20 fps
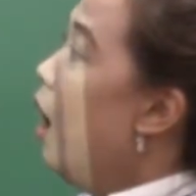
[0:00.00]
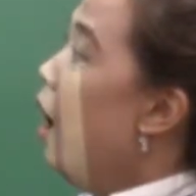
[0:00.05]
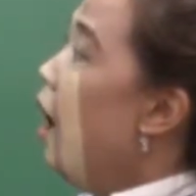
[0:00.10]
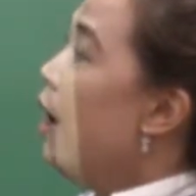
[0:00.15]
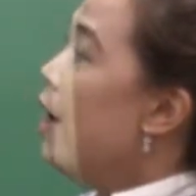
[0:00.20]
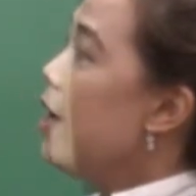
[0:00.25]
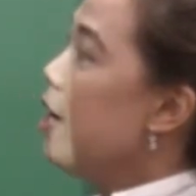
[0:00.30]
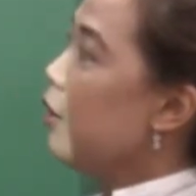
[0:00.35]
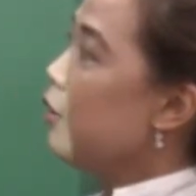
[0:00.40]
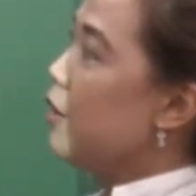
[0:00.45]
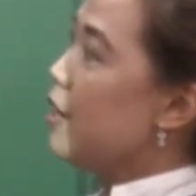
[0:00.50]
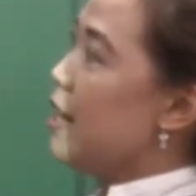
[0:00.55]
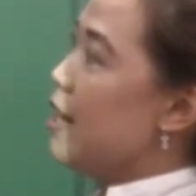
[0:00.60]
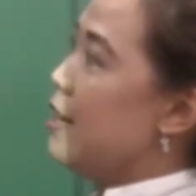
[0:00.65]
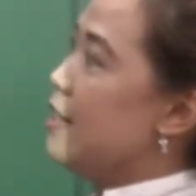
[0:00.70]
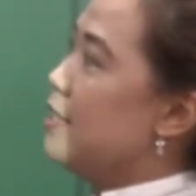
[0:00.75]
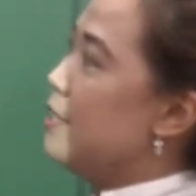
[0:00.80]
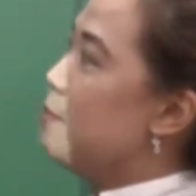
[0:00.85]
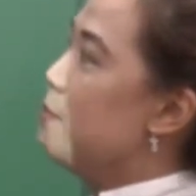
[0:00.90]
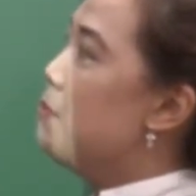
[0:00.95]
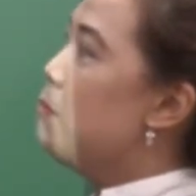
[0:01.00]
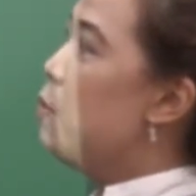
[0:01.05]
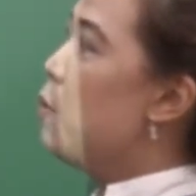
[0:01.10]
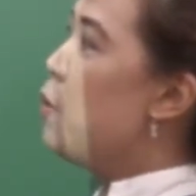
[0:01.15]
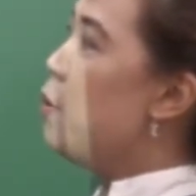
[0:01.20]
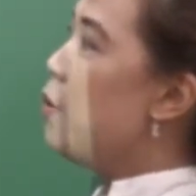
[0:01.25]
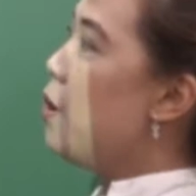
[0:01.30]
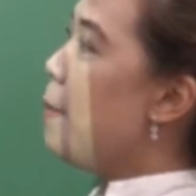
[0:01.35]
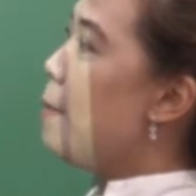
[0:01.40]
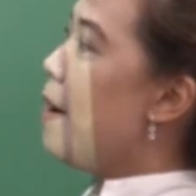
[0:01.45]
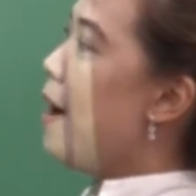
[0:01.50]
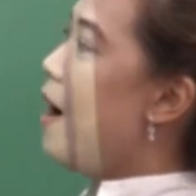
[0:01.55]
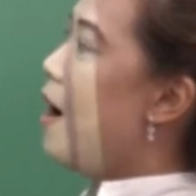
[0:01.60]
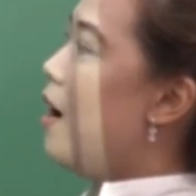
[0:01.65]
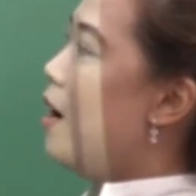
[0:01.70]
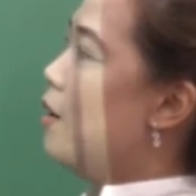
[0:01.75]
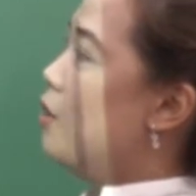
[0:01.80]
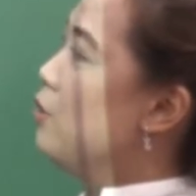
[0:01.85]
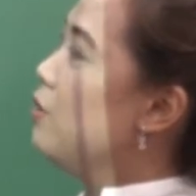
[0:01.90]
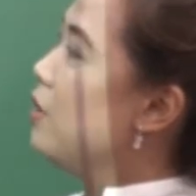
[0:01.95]
here it is, more
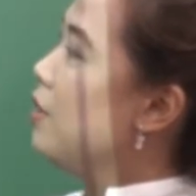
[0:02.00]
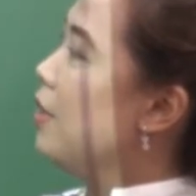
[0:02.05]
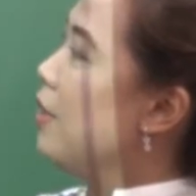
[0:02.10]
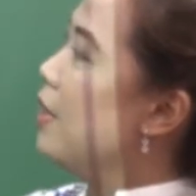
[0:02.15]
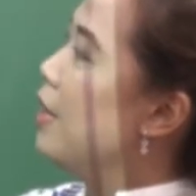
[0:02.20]
about